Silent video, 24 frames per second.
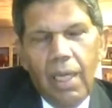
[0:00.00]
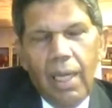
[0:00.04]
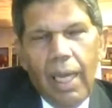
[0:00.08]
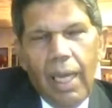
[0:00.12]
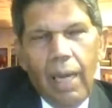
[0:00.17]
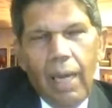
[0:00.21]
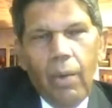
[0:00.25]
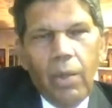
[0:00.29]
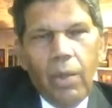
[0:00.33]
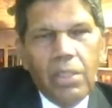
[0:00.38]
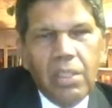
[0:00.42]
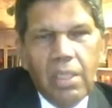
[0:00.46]

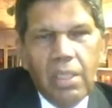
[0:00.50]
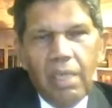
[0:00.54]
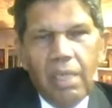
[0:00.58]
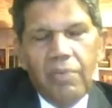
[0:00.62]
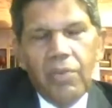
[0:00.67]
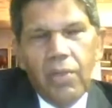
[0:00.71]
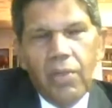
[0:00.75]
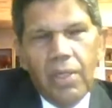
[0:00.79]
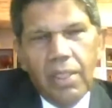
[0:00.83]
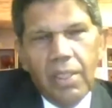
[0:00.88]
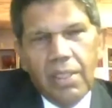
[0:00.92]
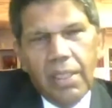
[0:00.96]
I want to give
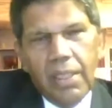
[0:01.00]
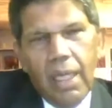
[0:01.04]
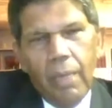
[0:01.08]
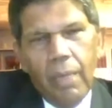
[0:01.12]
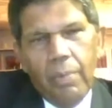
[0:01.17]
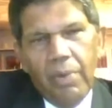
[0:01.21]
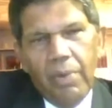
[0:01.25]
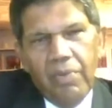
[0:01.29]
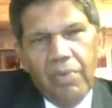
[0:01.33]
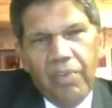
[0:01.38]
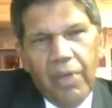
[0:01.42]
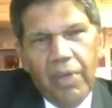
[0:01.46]
you an
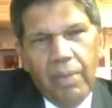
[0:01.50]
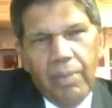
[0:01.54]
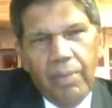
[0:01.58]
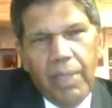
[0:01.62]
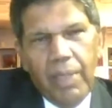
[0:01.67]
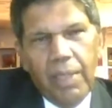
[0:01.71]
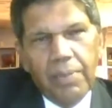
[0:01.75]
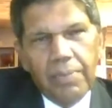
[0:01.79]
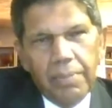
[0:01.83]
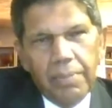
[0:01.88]
example, if I may.